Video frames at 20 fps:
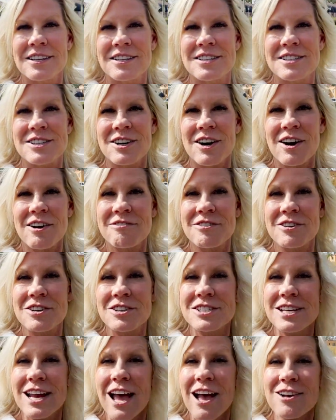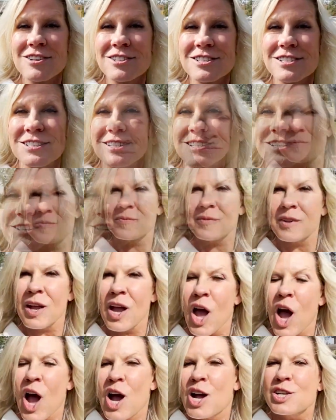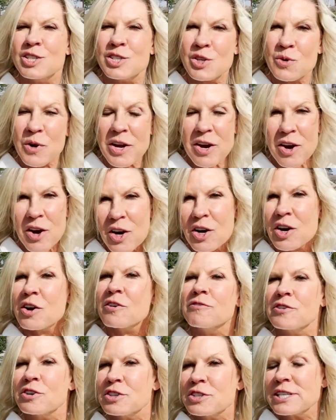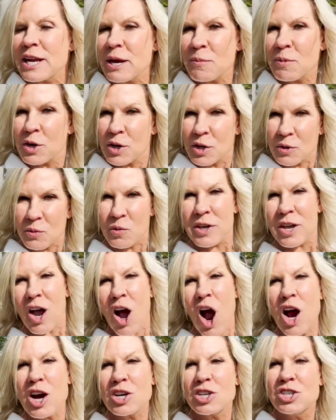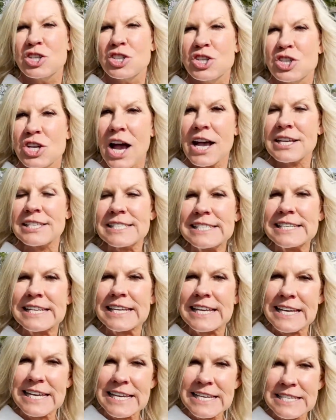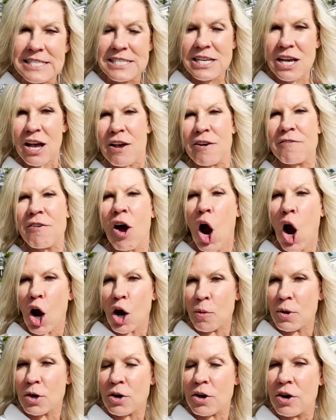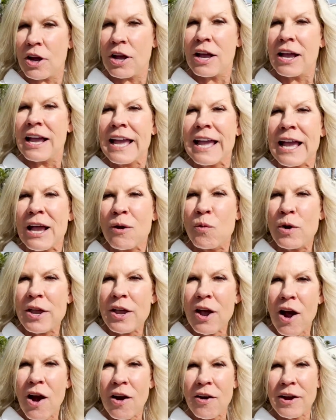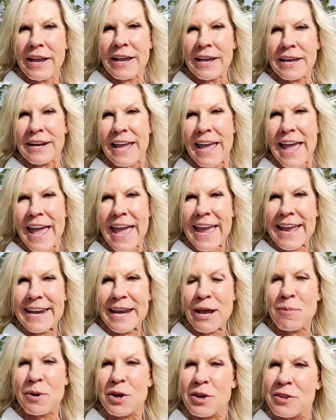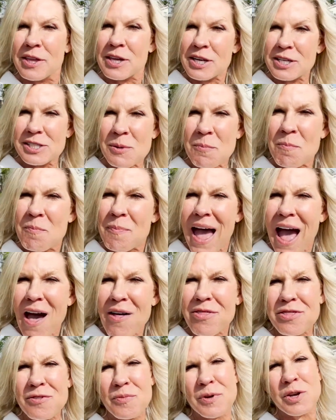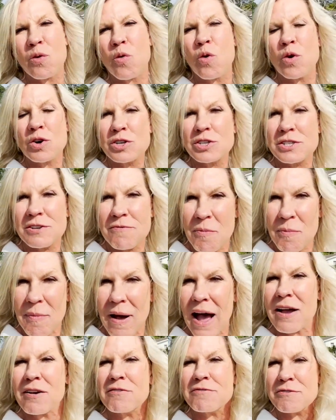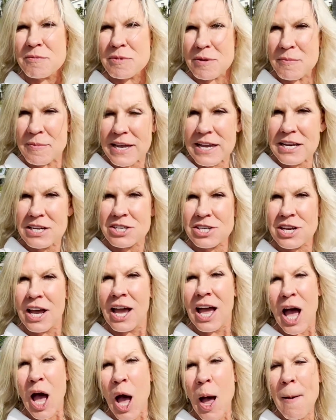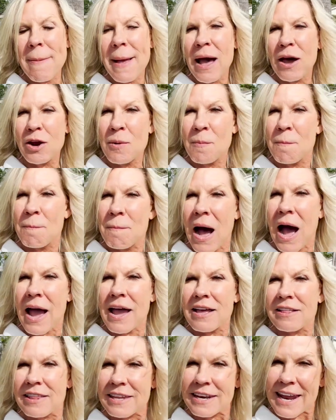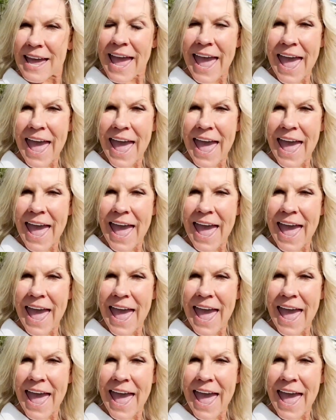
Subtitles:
to our first house. So we are in our first neighborhood. We are just east of Harbor. We are in a neighborhood that is about 3/4 of a mile from the beach, about 1.5 miles